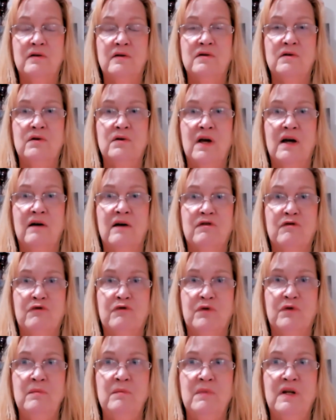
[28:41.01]
So you have a
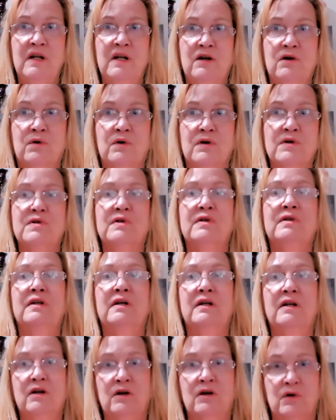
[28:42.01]
free mini course and
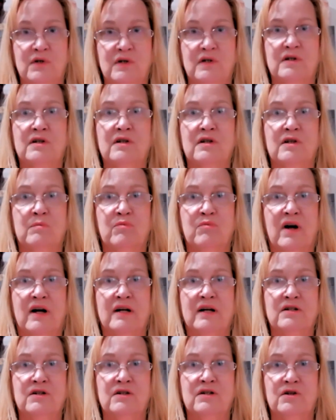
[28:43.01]
then it goes into the
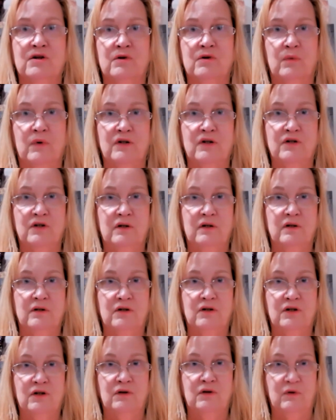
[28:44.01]
practitioner 1,
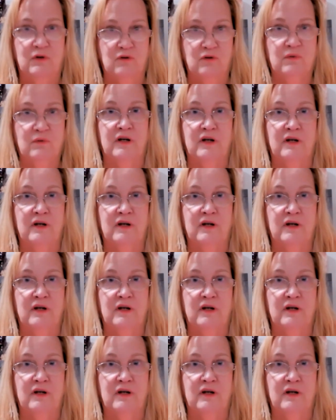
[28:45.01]
2, and 3.